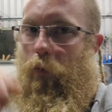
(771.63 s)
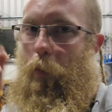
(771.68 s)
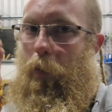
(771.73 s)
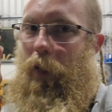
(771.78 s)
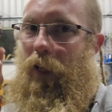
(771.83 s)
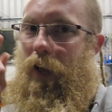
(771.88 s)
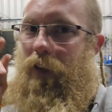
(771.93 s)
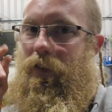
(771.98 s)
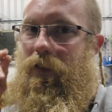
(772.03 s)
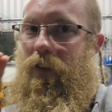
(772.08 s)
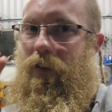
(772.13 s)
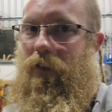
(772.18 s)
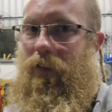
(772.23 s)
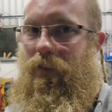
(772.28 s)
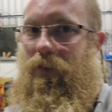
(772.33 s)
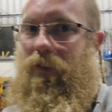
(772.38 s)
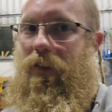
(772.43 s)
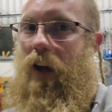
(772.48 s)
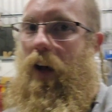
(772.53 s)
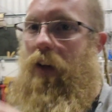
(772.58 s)
replacing the
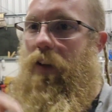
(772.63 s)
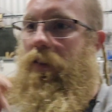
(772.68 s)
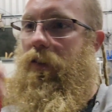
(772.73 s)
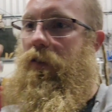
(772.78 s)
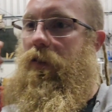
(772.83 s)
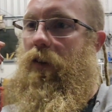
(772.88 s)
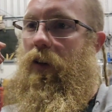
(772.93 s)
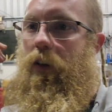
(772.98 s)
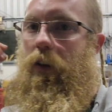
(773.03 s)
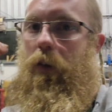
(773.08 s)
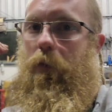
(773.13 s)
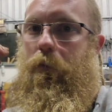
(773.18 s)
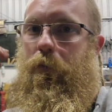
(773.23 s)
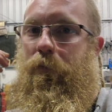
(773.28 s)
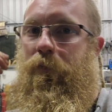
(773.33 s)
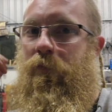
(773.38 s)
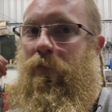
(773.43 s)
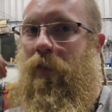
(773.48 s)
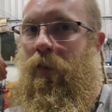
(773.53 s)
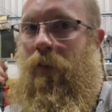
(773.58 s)
studs and
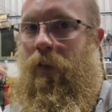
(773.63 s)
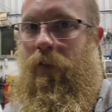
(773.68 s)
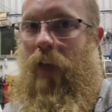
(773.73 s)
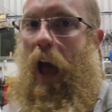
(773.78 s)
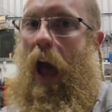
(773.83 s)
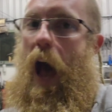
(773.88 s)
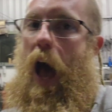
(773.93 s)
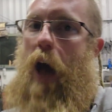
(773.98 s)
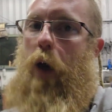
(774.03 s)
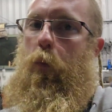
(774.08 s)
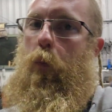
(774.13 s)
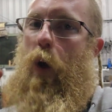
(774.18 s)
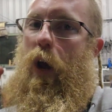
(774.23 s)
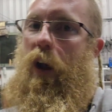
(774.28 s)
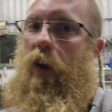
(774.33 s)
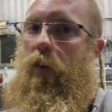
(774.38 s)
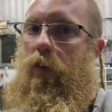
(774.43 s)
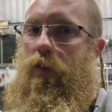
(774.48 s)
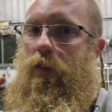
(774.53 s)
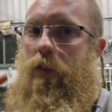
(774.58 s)
the
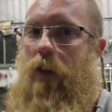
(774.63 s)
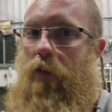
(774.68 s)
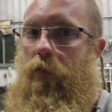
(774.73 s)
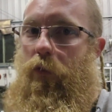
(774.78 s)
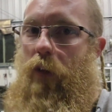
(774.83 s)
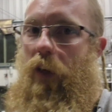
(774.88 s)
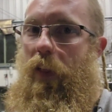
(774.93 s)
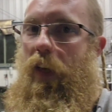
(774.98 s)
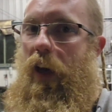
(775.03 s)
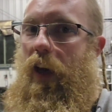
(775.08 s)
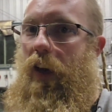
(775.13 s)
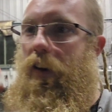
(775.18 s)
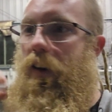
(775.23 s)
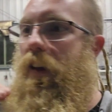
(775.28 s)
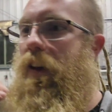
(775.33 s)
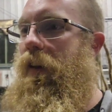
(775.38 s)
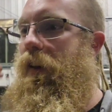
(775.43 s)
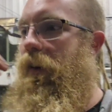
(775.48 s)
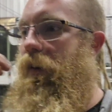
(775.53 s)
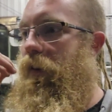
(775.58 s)
hardware and stuff like that,
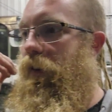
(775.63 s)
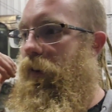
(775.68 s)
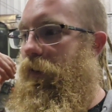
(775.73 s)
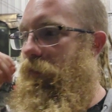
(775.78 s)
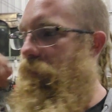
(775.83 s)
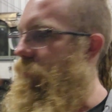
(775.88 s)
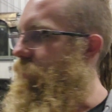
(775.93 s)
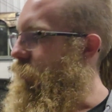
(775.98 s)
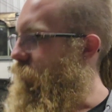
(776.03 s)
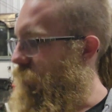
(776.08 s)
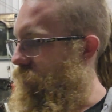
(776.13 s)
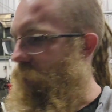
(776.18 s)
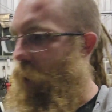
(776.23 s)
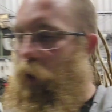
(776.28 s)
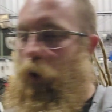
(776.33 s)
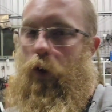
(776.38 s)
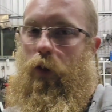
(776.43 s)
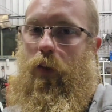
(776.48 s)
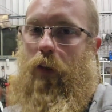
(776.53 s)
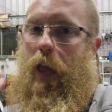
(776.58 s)

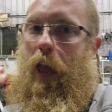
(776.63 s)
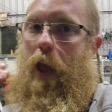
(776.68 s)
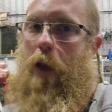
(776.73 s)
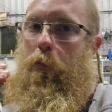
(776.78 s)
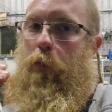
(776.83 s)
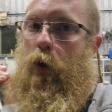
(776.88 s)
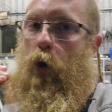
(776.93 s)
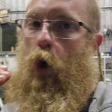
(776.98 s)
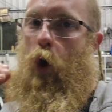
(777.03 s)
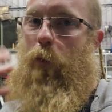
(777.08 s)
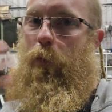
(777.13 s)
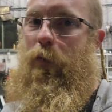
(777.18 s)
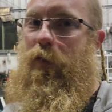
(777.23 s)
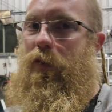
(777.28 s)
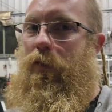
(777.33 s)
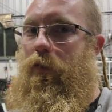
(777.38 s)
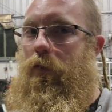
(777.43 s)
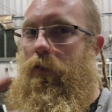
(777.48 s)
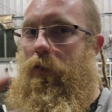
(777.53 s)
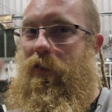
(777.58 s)
soaking the camber
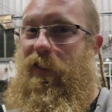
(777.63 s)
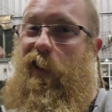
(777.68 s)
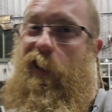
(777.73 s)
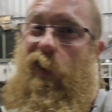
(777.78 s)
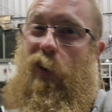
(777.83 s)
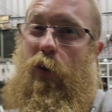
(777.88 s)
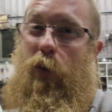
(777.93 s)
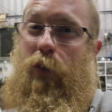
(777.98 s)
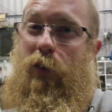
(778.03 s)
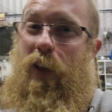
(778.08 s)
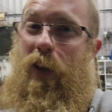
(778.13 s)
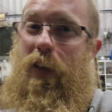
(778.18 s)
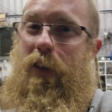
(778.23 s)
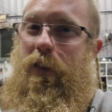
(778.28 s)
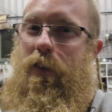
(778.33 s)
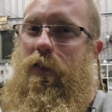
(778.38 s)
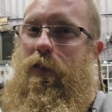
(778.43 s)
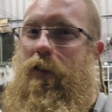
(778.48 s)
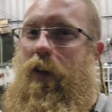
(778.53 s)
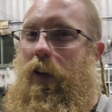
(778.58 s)
tops, it's the little
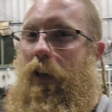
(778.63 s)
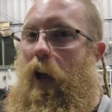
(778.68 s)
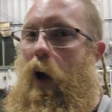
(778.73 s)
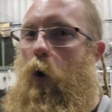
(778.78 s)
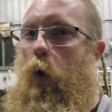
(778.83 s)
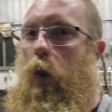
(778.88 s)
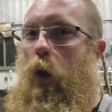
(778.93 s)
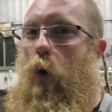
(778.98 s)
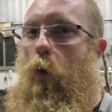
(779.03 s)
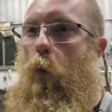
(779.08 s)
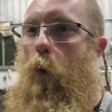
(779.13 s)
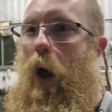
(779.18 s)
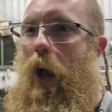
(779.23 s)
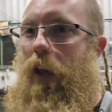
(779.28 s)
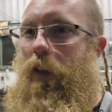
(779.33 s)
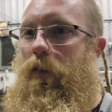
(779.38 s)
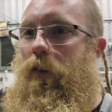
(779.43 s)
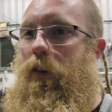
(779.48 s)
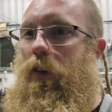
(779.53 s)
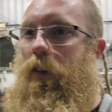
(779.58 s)
things that go a long
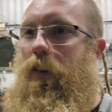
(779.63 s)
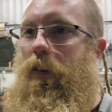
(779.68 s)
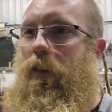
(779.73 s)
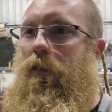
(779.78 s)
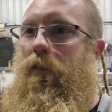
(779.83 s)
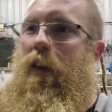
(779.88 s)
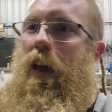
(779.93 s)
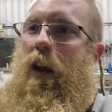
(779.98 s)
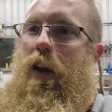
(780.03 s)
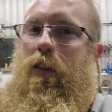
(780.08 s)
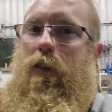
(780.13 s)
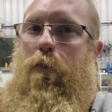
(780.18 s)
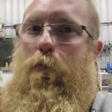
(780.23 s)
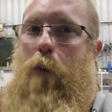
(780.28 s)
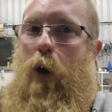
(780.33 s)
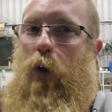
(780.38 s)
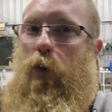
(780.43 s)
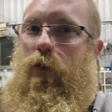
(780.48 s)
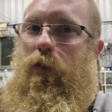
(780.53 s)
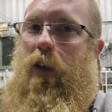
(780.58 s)
way to getting the
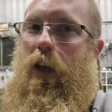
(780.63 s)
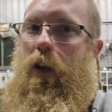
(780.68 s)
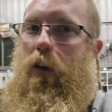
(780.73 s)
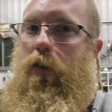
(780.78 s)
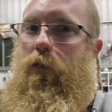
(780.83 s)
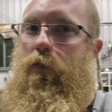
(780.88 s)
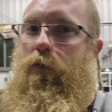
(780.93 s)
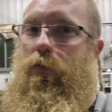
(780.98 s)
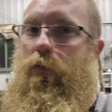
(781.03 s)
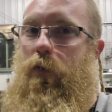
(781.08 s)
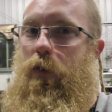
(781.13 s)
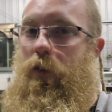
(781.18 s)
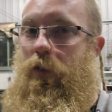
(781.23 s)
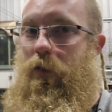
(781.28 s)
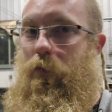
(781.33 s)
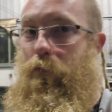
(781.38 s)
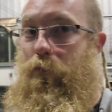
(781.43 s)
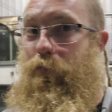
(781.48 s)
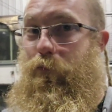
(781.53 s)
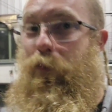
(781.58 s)
most out of
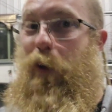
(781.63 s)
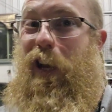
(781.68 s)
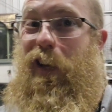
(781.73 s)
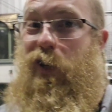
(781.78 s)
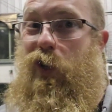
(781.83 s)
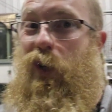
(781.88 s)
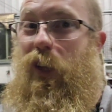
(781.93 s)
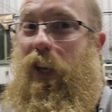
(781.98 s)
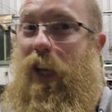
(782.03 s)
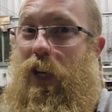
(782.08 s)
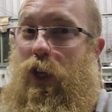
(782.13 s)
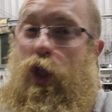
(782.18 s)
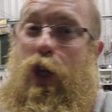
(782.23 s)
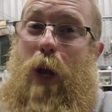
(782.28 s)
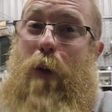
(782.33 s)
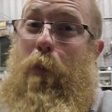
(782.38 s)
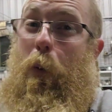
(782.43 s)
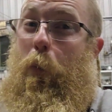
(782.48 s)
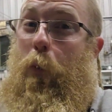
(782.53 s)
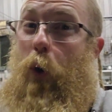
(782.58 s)
especially a
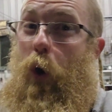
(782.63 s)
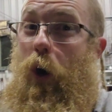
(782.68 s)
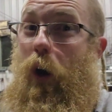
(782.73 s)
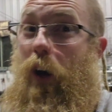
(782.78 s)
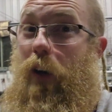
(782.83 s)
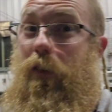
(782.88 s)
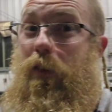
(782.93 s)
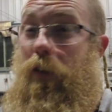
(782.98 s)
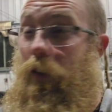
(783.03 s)
cheaper product.